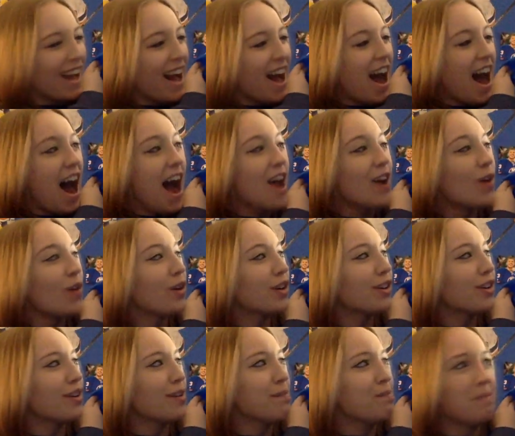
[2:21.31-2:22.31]

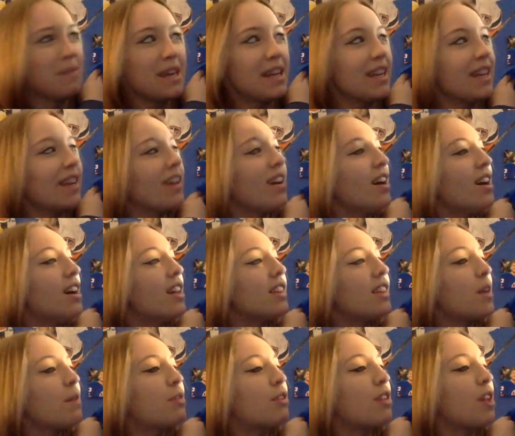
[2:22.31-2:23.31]
I ordered a meat.
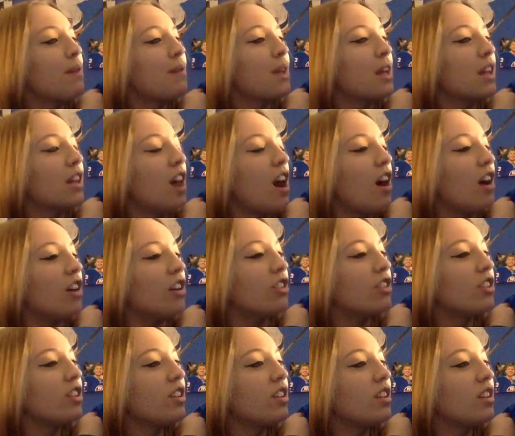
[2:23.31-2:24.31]
They've sent me a large.